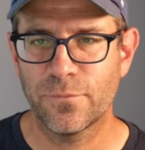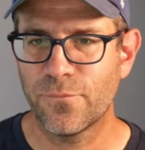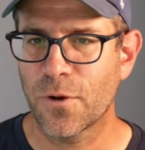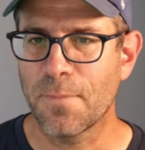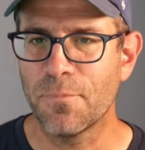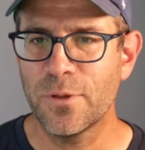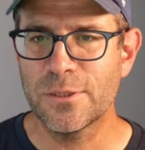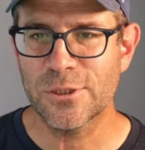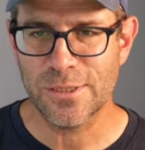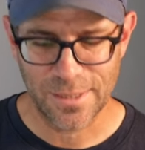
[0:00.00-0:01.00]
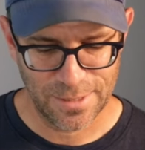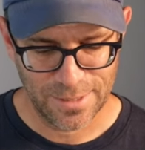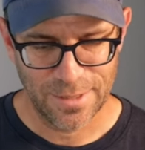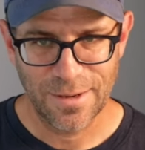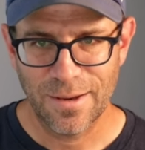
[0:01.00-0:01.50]
for completion.
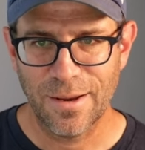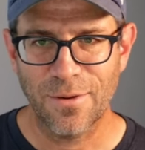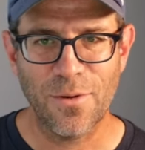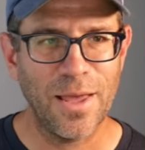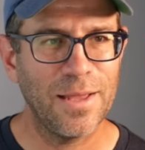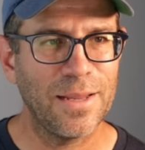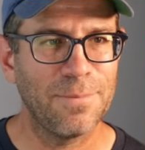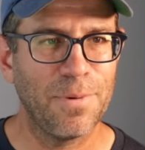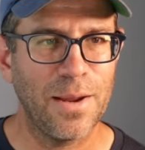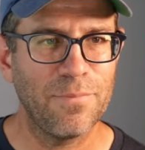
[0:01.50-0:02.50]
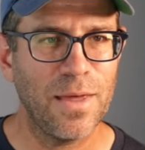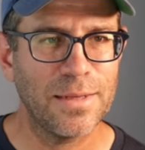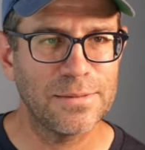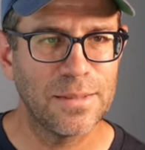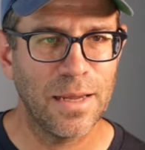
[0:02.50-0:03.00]
Go ahead and pipe
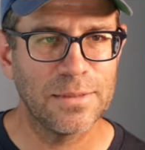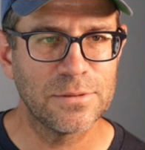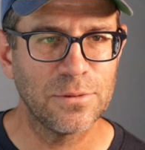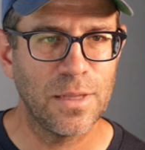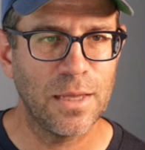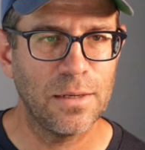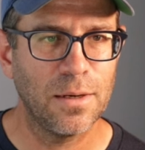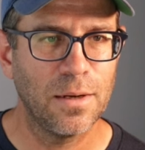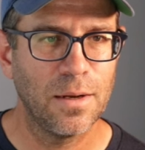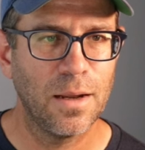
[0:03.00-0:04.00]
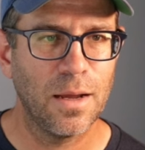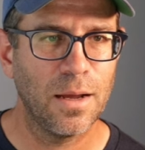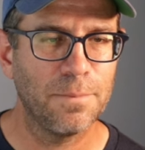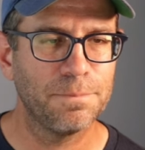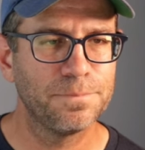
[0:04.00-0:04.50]
that. And so then
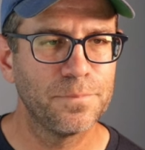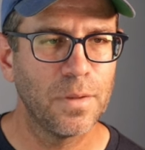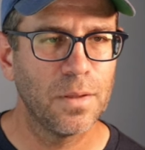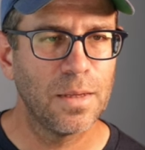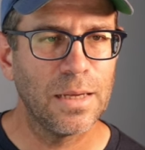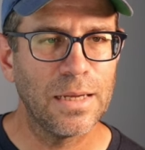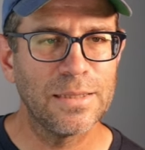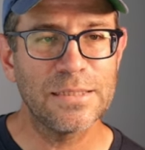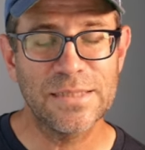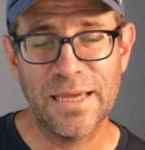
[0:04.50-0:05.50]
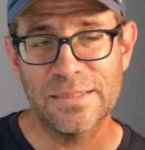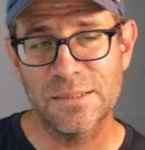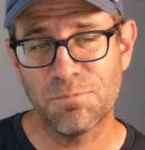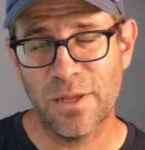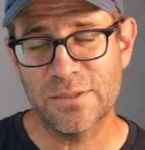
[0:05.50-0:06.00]
um, in this case,
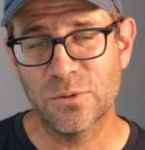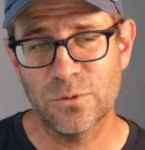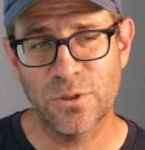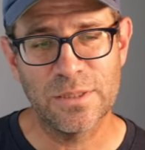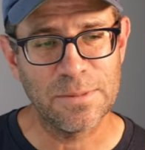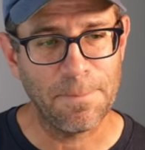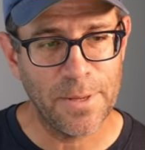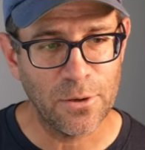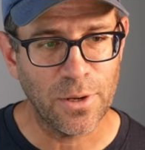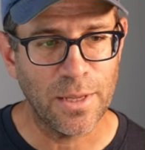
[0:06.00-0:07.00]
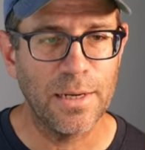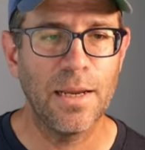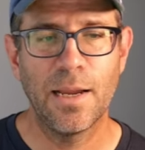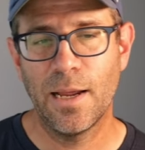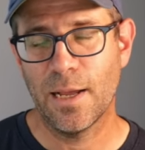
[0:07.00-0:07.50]
the placeholder is a
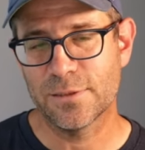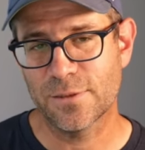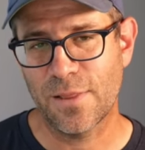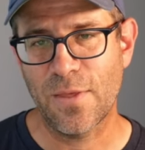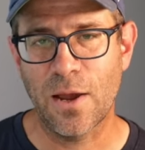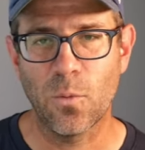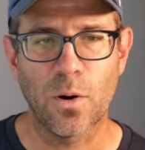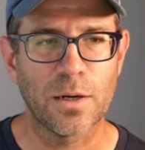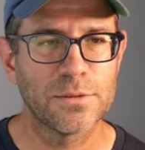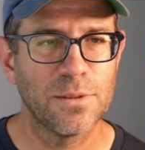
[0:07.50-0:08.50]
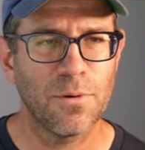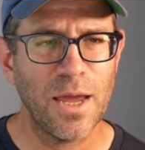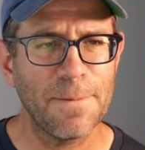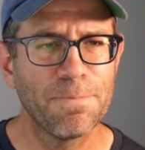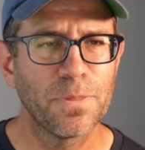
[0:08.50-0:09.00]
period. And so then that works,
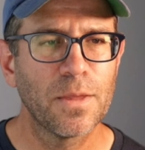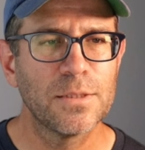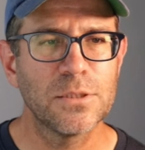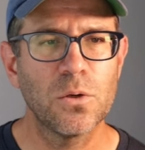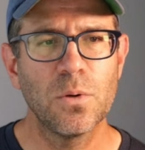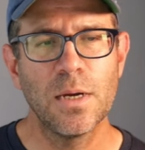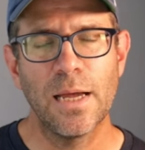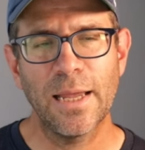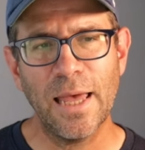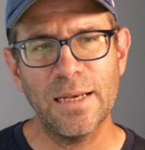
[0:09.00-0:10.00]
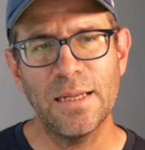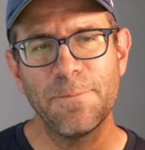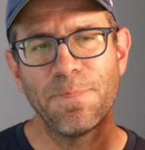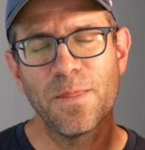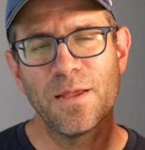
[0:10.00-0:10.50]
okay? So again,
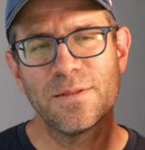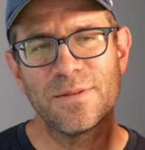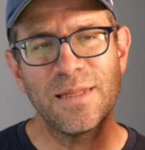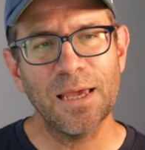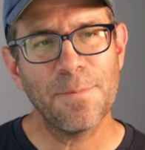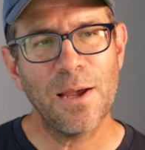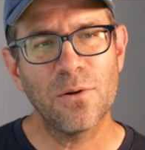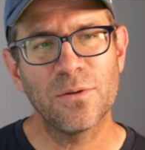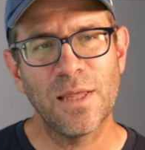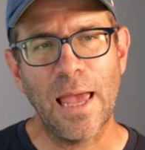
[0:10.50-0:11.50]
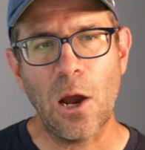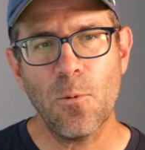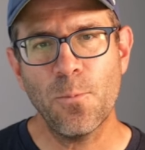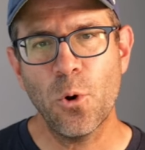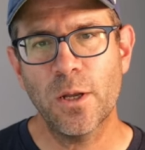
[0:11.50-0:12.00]
think about the
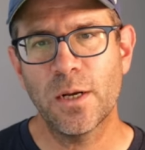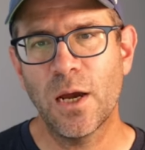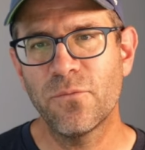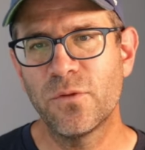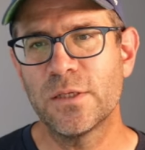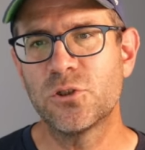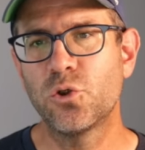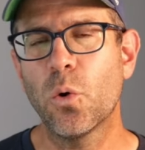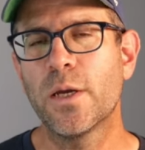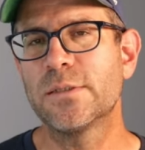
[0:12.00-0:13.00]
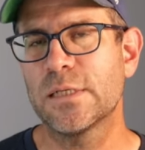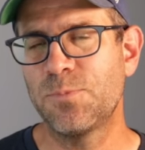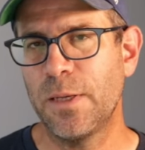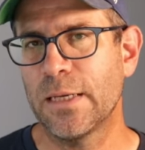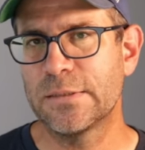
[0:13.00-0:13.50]
output of these joins as
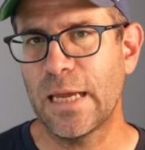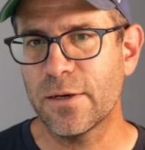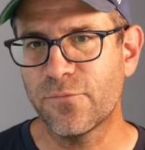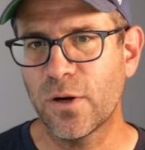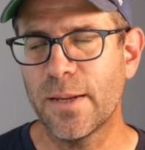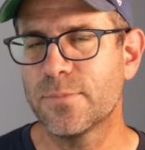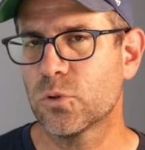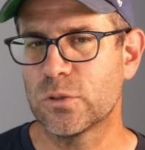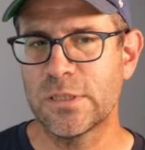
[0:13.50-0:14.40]
being data frames or